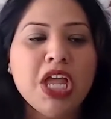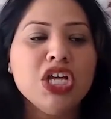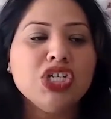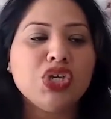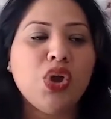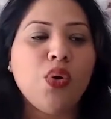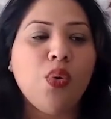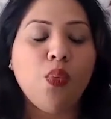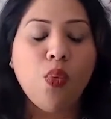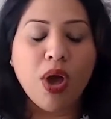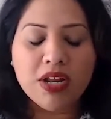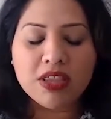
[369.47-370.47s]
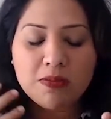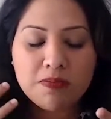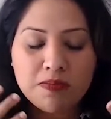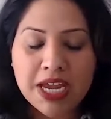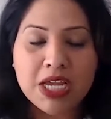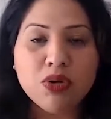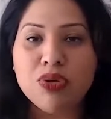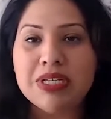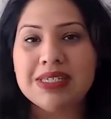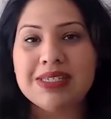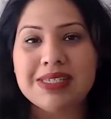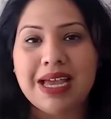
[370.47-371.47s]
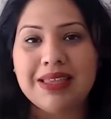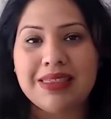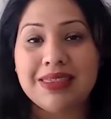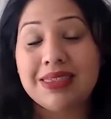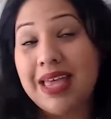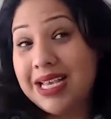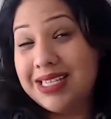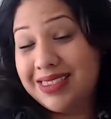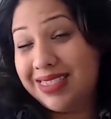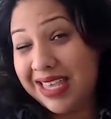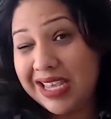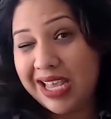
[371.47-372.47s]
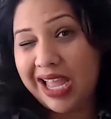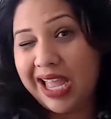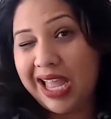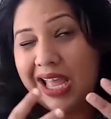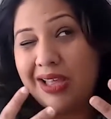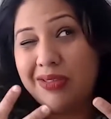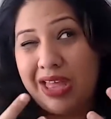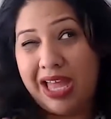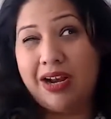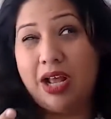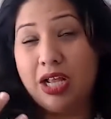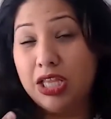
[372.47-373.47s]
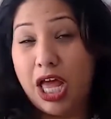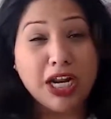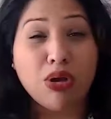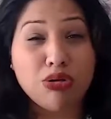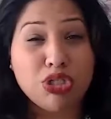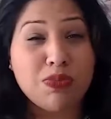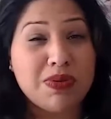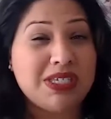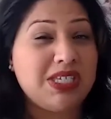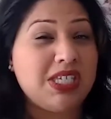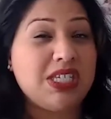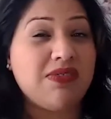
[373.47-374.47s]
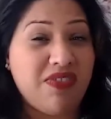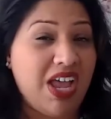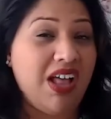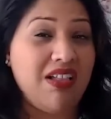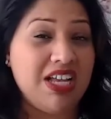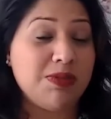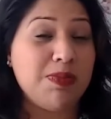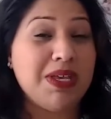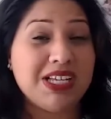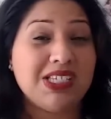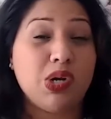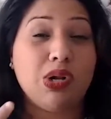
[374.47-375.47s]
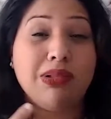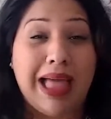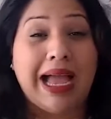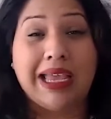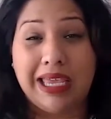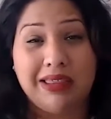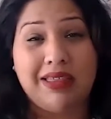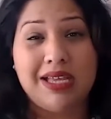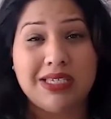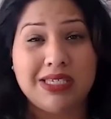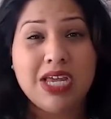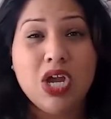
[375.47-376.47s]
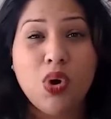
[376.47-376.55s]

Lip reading: So one of the main reasons I think that a lot of coaching businesses fail is because they're lacking this,